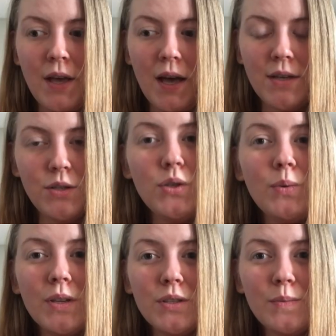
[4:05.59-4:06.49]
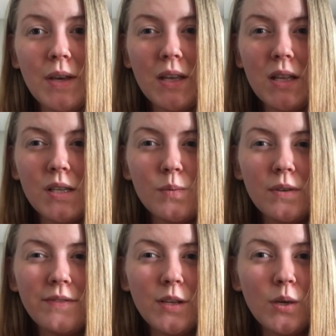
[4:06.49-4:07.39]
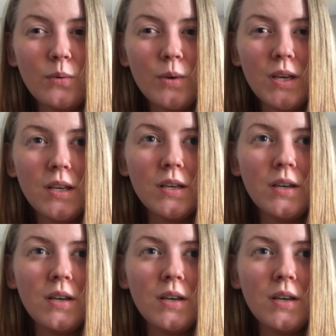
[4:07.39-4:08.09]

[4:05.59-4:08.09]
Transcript: I do want to make at least one video a week.